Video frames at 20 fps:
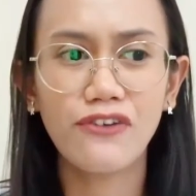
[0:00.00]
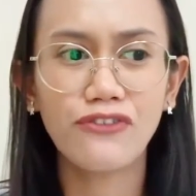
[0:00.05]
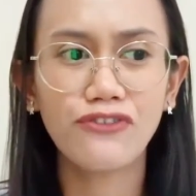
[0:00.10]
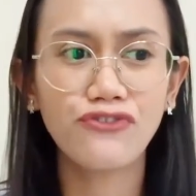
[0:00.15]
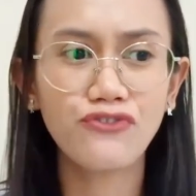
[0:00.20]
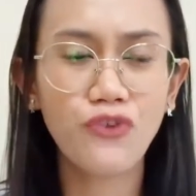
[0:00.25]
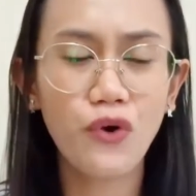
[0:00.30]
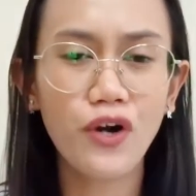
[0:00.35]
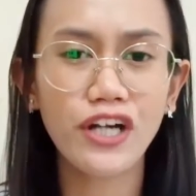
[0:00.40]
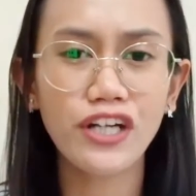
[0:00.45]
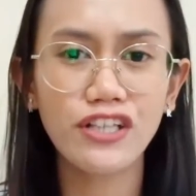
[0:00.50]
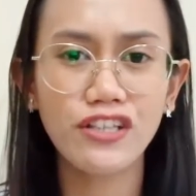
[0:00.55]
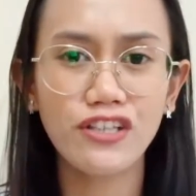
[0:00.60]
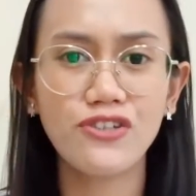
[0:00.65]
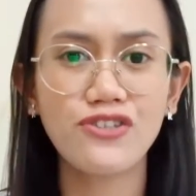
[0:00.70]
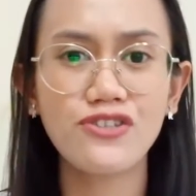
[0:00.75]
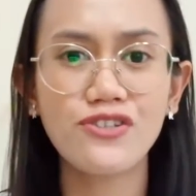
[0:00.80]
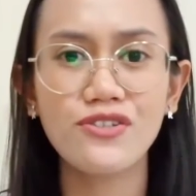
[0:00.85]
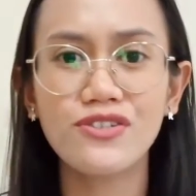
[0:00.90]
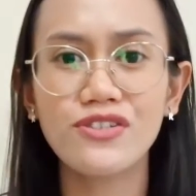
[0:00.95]
for
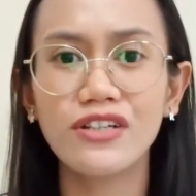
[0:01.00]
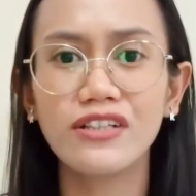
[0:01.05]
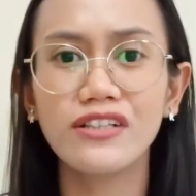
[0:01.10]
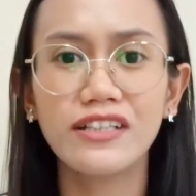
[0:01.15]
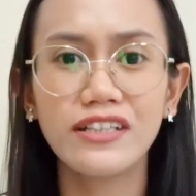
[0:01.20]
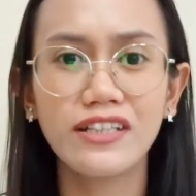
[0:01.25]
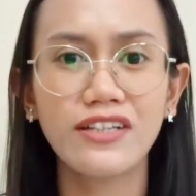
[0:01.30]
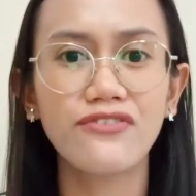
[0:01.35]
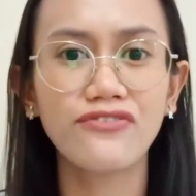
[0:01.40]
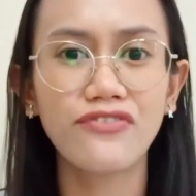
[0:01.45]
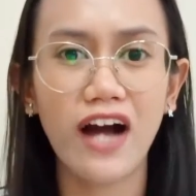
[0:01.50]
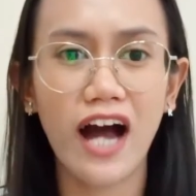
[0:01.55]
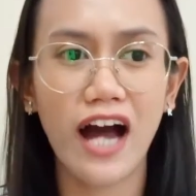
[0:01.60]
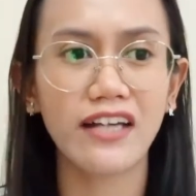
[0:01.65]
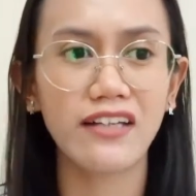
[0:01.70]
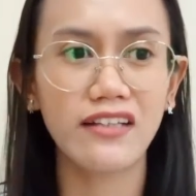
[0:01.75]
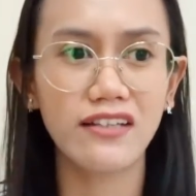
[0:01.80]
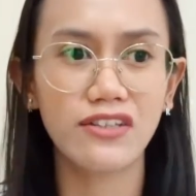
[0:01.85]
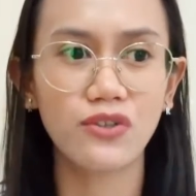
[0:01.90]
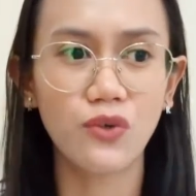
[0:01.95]
you to
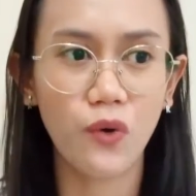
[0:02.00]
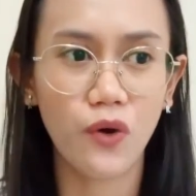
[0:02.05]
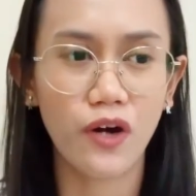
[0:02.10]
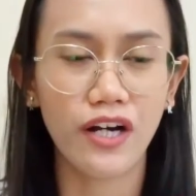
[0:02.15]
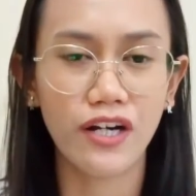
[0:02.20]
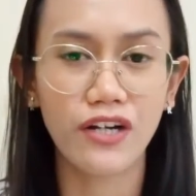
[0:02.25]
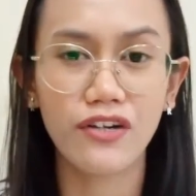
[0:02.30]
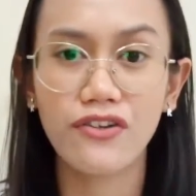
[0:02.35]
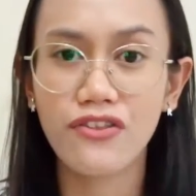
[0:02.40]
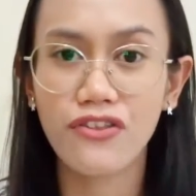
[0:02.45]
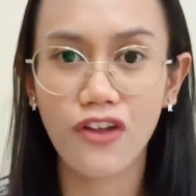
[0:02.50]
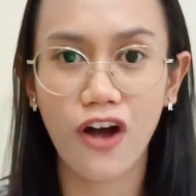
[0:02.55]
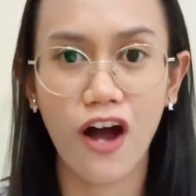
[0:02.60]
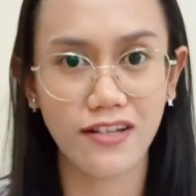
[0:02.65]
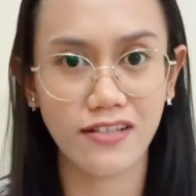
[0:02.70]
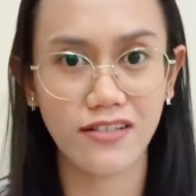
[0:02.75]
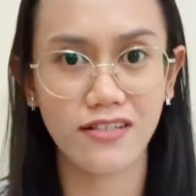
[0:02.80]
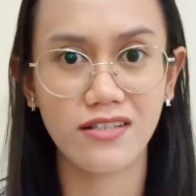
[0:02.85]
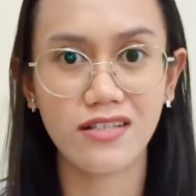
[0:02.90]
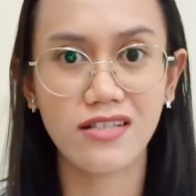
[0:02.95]
solidify your
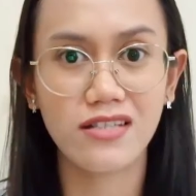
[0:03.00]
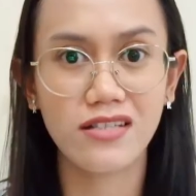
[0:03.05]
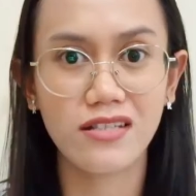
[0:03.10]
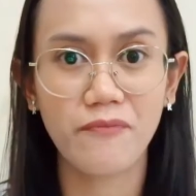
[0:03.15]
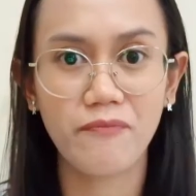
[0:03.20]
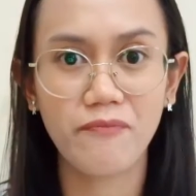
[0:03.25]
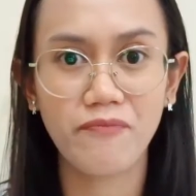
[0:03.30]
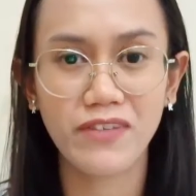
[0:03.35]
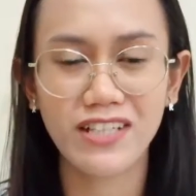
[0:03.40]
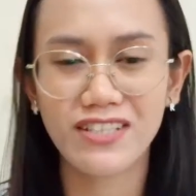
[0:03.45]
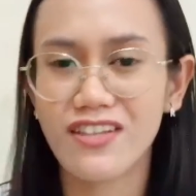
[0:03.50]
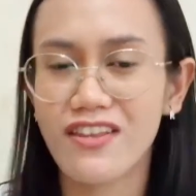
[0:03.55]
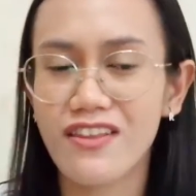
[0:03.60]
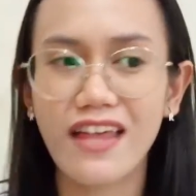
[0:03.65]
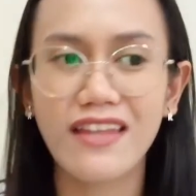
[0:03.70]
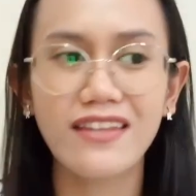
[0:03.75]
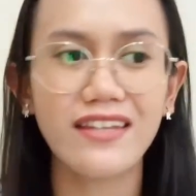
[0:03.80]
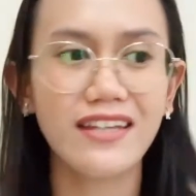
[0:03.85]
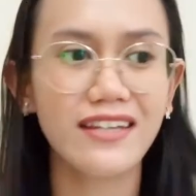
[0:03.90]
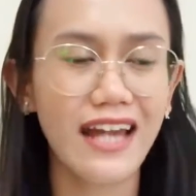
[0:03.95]
thoughts, so
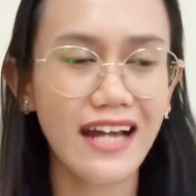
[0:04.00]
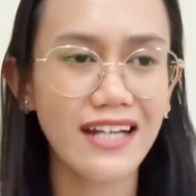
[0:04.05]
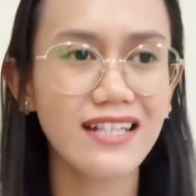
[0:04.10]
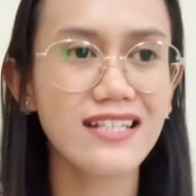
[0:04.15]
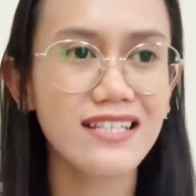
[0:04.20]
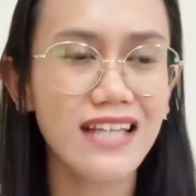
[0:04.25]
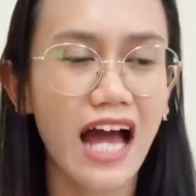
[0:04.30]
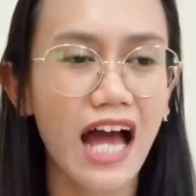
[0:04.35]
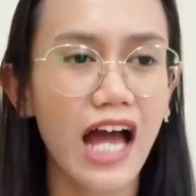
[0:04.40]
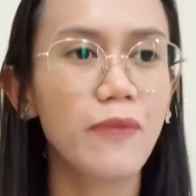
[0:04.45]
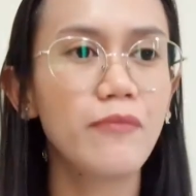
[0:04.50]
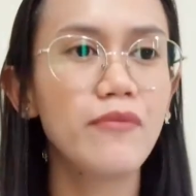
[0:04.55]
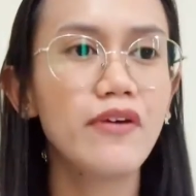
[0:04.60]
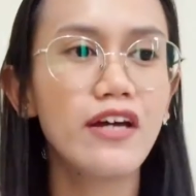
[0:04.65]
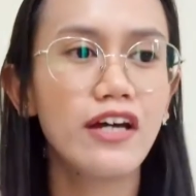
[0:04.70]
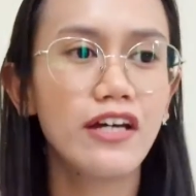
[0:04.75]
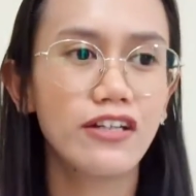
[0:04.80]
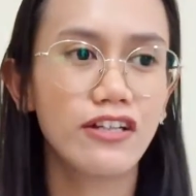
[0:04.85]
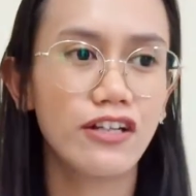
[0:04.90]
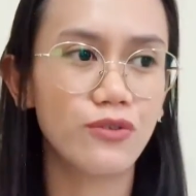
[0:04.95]
that the next time
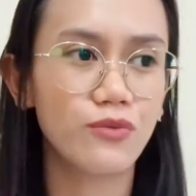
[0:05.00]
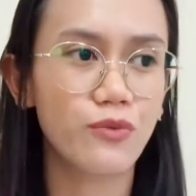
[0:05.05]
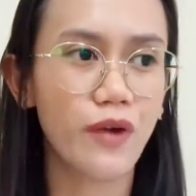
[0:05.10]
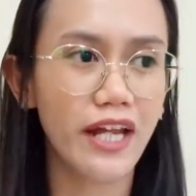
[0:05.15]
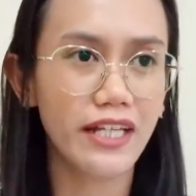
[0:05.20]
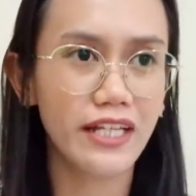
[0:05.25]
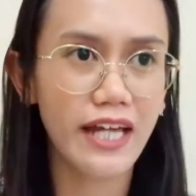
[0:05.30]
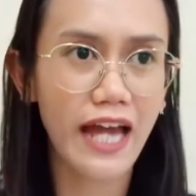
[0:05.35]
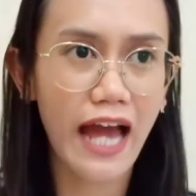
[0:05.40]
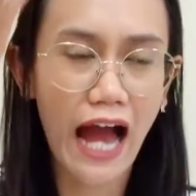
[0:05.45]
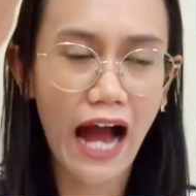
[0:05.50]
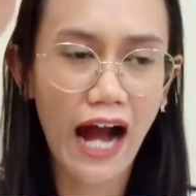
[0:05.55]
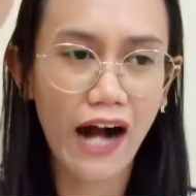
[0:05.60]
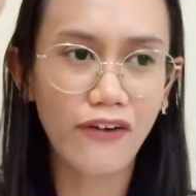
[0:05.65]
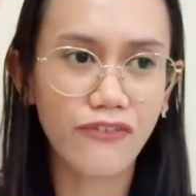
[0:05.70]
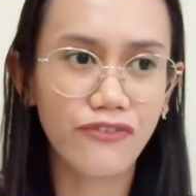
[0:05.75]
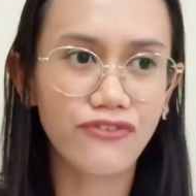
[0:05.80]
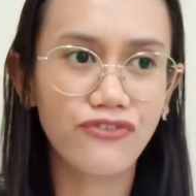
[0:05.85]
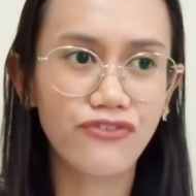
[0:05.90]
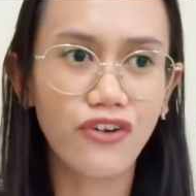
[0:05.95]
you already
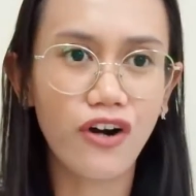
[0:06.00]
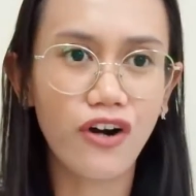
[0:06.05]
have